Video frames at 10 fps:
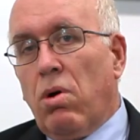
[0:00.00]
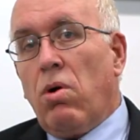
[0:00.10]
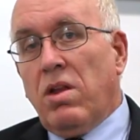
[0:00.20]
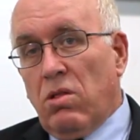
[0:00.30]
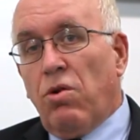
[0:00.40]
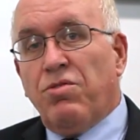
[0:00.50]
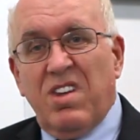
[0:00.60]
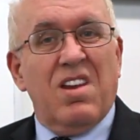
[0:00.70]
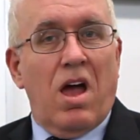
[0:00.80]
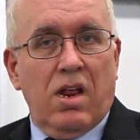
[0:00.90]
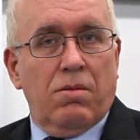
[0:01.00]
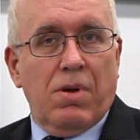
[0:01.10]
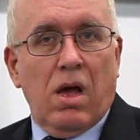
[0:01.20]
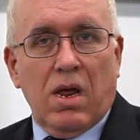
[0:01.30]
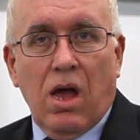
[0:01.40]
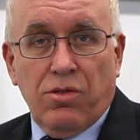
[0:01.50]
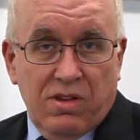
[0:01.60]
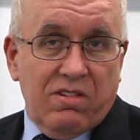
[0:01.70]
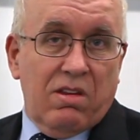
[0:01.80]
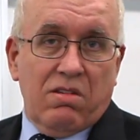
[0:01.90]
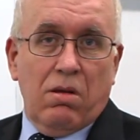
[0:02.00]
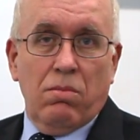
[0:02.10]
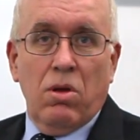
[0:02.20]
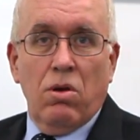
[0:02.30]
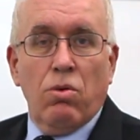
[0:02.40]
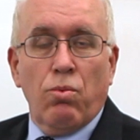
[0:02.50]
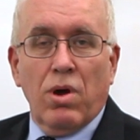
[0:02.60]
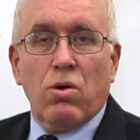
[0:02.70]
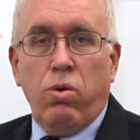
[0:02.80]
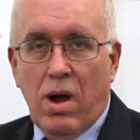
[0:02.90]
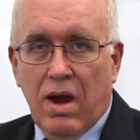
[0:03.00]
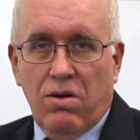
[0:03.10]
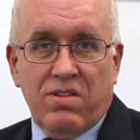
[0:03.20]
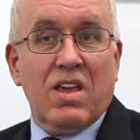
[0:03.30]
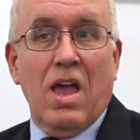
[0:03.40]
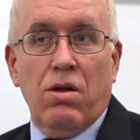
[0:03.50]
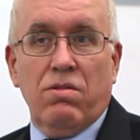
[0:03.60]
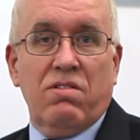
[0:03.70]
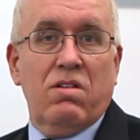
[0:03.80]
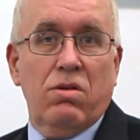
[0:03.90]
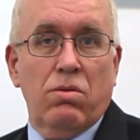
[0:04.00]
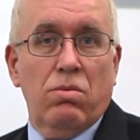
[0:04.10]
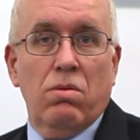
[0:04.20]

going to learn tonight about how this system requires accountants to